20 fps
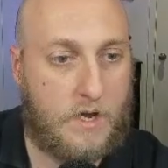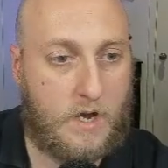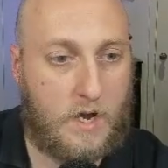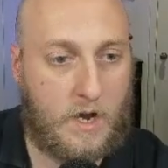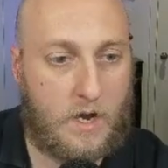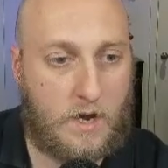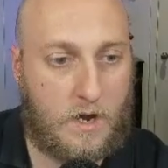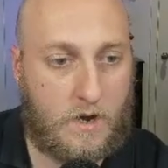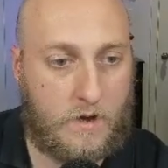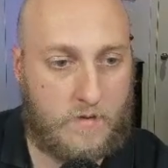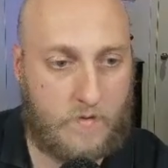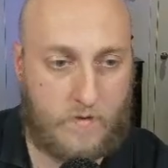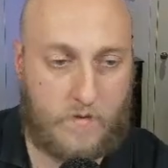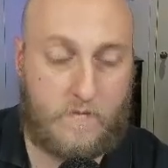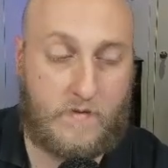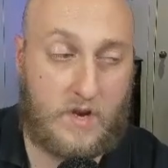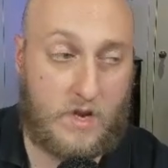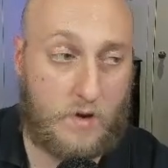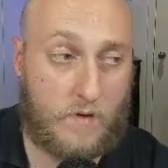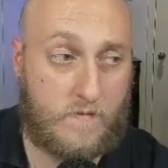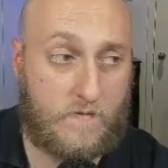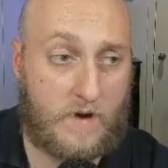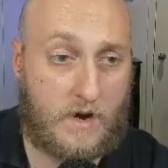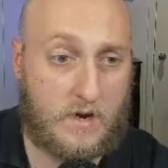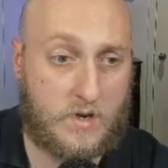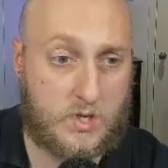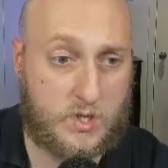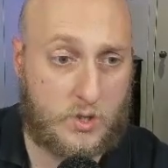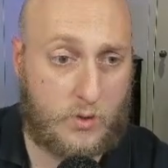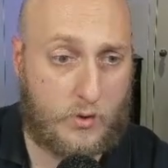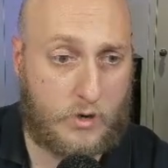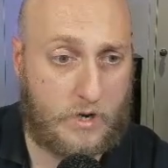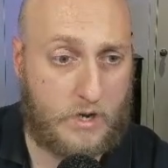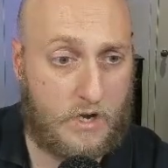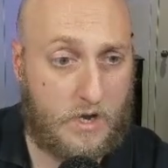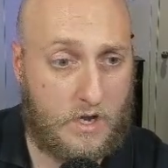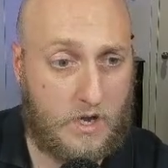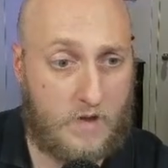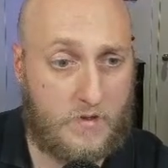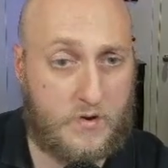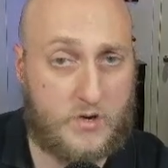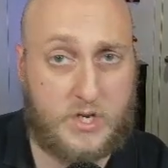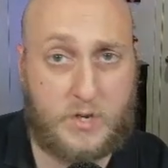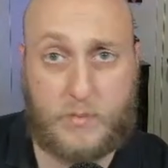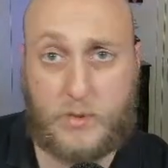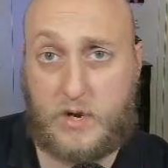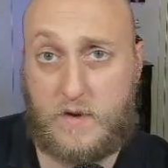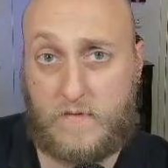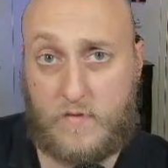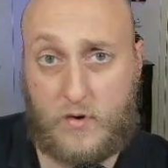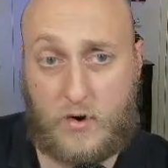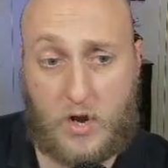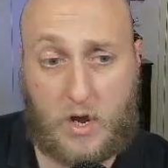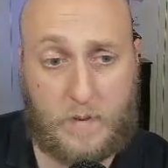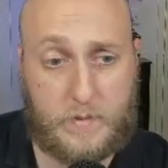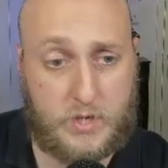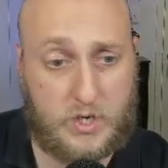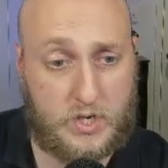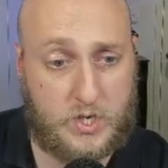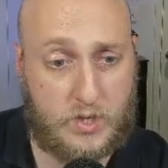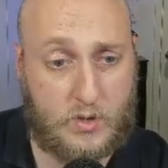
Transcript: the video file, sorry, there's some convert options.